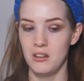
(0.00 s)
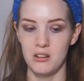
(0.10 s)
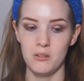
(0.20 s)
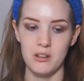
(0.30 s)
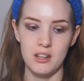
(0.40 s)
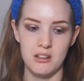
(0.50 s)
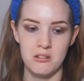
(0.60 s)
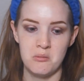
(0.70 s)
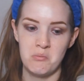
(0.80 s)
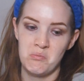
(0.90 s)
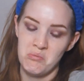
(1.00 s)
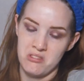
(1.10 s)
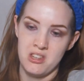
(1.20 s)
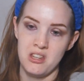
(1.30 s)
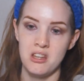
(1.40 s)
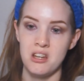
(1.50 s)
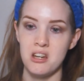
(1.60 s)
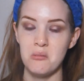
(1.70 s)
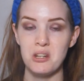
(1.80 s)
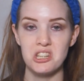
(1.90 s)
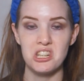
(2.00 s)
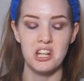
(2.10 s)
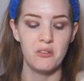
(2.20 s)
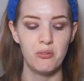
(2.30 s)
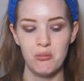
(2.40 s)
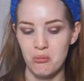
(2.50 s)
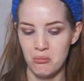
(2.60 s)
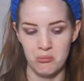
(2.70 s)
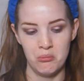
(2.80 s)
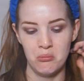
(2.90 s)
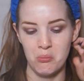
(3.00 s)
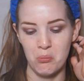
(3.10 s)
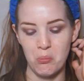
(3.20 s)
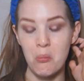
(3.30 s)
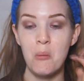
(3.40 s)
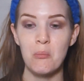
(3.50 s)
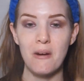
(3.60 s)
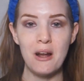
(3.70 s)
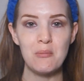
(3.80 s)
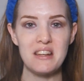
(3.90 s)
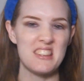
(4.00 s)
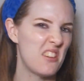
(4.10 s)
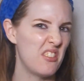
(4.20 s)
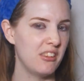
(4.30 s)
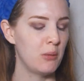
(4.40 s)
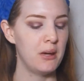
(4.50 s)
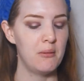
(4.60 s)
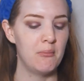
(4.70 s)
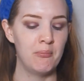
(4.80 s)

Okay. I'm actually kind of proud of myself a little bit.